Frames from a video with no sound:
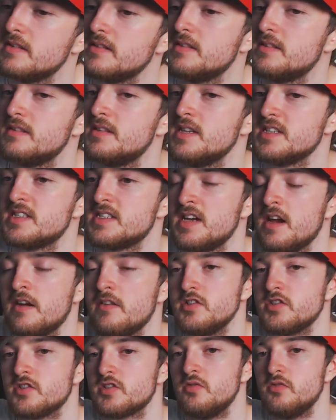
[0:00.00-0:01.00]
this
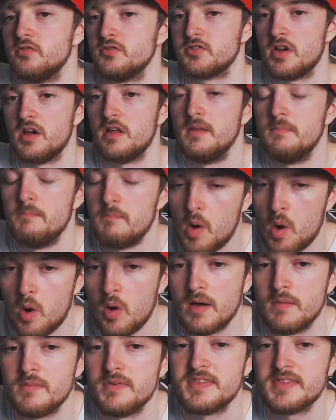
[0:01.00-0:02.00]
series goes on, the
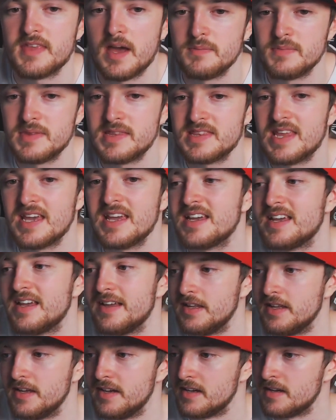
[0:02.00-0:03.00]
more I'm thinking,
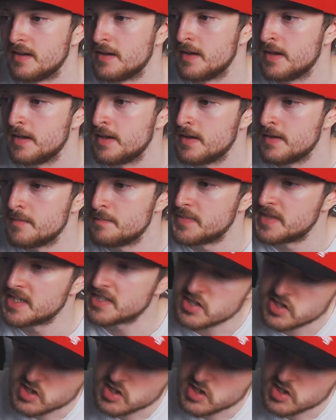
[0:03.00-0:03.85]
like, this is